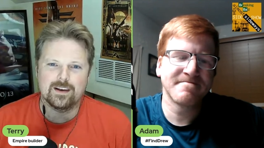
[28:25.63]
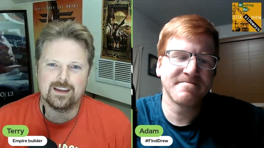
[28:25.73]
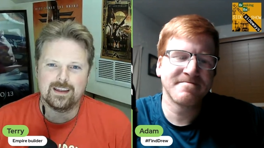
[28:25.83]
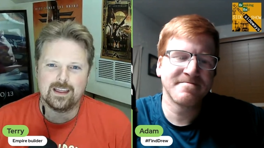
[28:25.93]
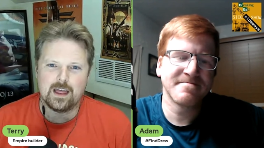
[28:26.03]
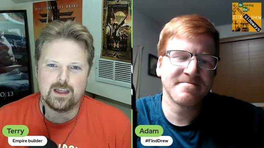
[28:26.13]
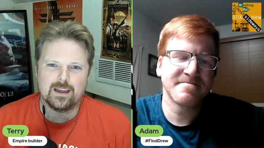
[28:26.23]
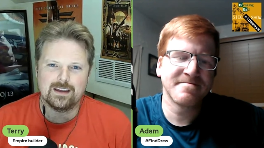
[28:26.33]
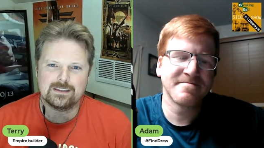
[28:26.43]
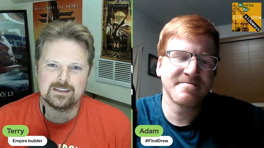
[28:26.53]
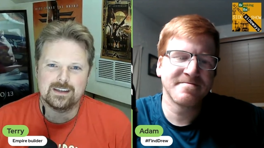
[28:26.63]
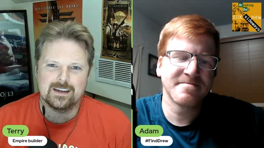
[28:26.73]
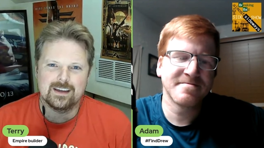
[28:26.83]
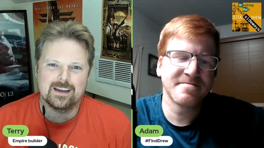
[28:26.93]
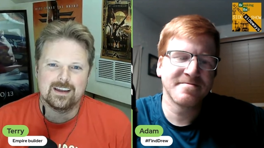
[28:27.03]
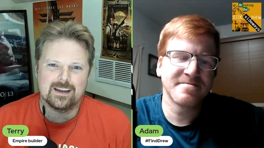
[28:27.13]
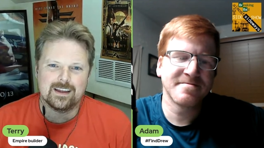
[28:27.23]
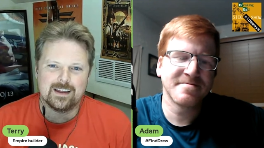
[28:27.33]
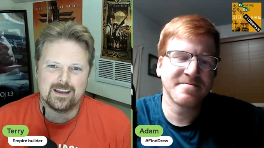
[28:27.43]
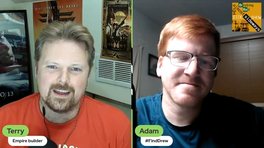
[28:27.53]
Speaker 1: it, it's
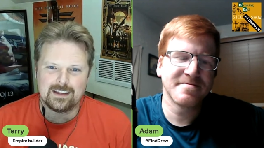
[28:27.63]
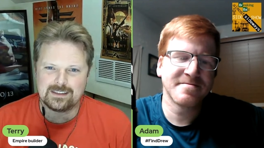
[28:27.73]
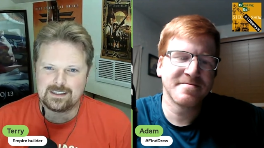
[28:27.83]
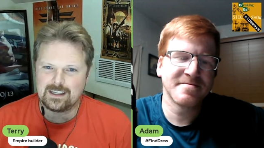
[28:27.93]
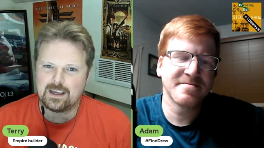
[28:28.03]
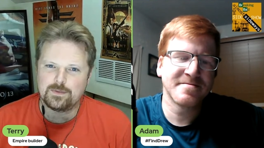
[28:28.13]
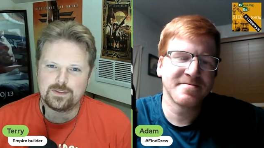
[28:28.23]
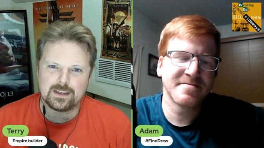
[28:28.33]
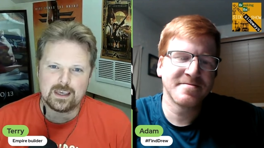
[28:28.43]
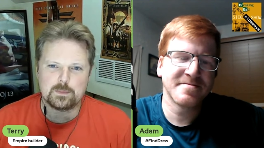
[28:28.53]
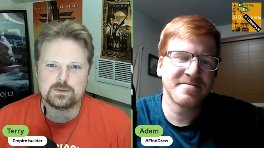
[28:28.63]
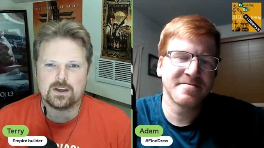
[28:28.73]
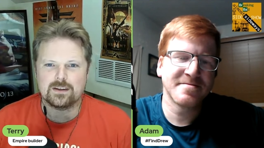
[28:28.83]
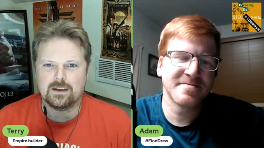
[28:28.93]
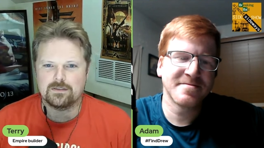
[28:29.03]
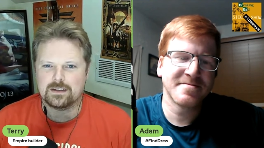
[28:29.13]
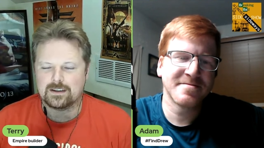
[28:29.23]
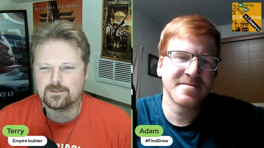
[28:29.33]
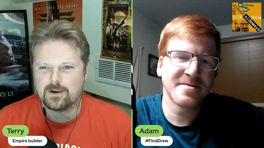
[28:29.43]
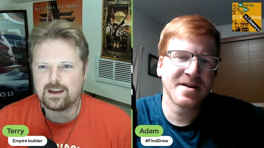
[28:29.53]
it's the gift that keeps on giving,
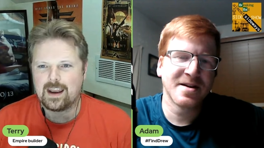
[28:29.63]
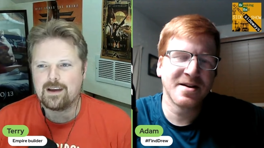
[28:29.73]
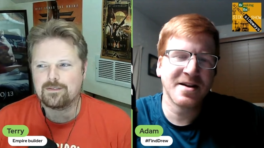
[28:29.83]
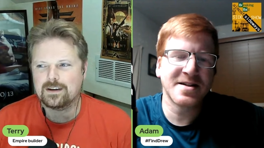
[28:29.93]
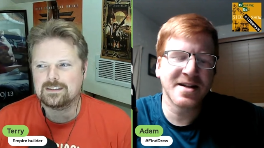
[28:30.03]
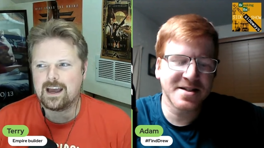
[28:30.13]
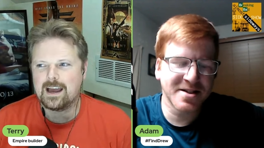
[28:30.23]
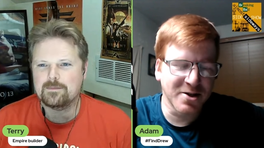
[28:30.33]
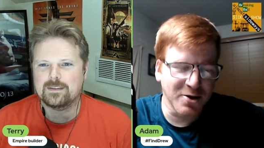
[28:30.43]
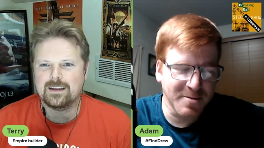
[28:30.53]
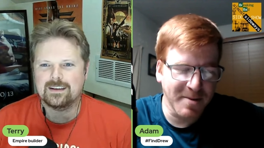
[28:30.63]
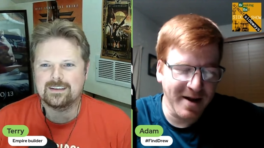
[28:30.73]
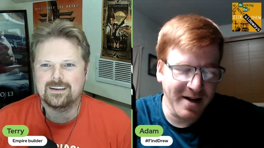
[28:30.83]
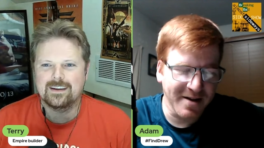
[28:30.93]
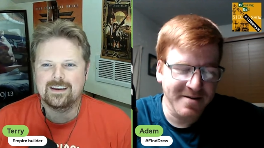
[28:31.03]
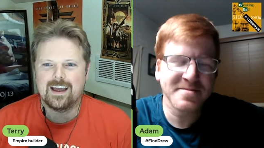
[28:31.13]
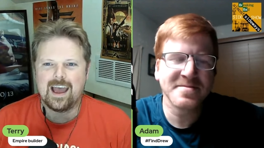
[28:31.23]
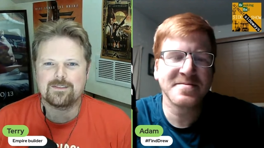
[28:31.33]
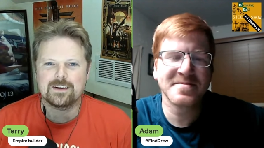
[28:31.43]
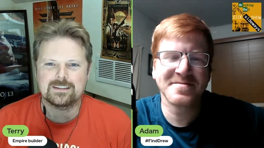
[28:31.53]
right? Every time that bag.
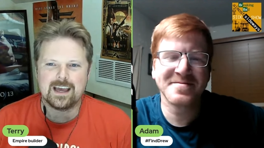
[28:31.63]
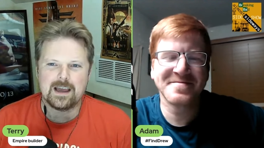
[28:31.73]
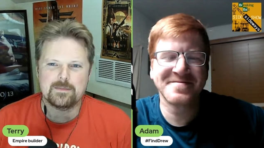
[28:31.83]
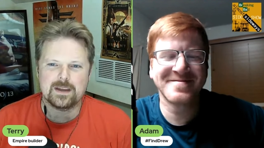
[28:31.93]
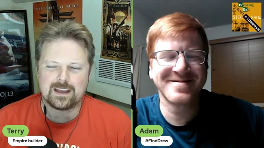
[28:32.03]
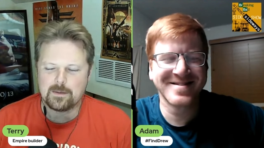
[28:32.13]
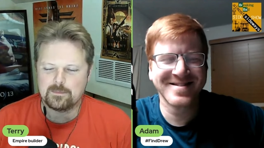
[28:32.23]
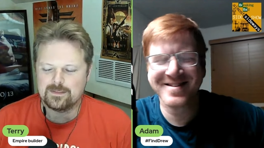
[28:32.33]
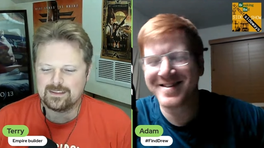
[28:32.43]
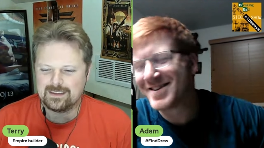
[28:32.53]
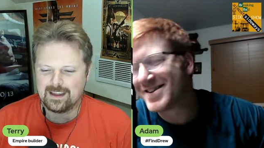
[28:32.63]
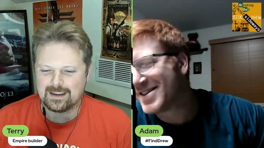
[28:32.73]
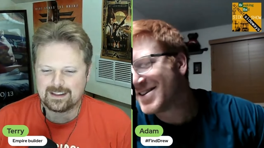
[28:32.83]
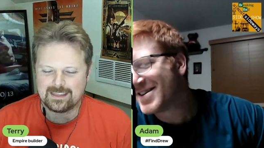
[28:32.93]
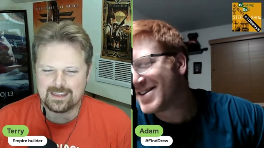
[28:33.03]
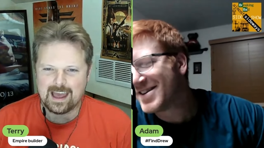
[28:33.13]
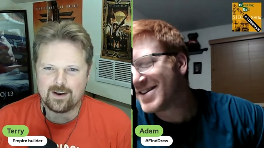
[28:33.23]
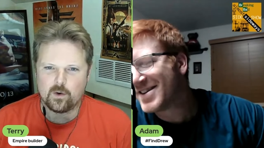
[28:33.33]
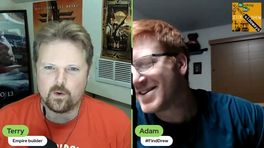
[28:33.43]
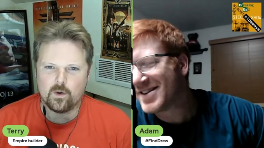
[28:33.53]
every time it come like
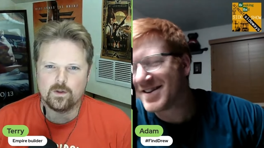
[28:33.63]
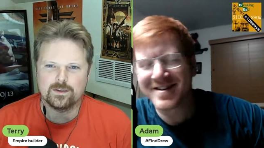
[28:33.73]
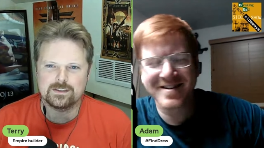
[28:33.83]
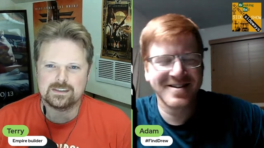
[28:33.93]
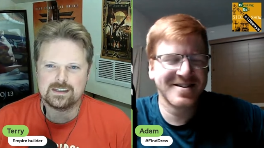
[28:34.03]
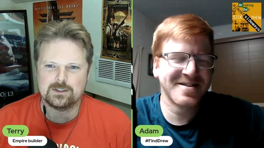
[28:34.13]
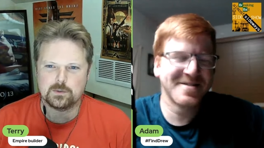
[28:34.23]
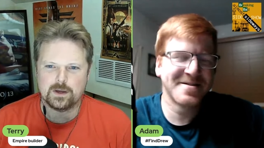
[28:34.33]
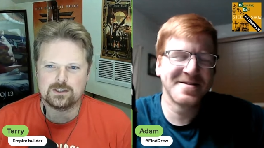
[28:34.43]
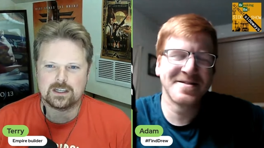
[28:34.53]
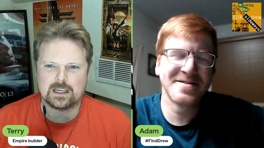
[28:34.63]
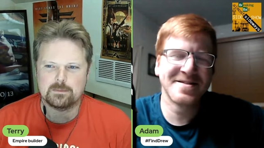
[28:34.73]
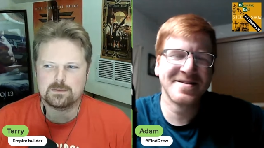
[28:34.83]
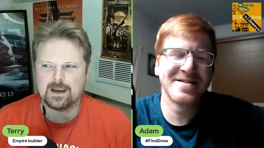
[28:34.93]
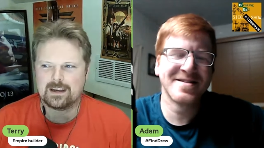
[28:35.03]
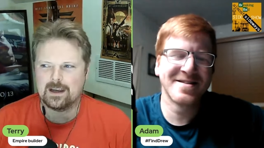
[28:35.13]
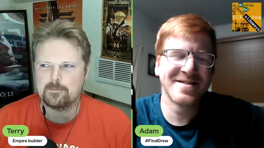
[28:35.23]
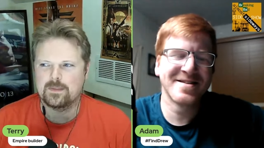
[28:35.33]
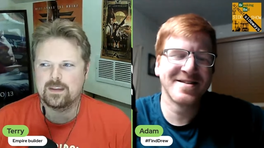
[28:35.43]
that whole situation comes back up,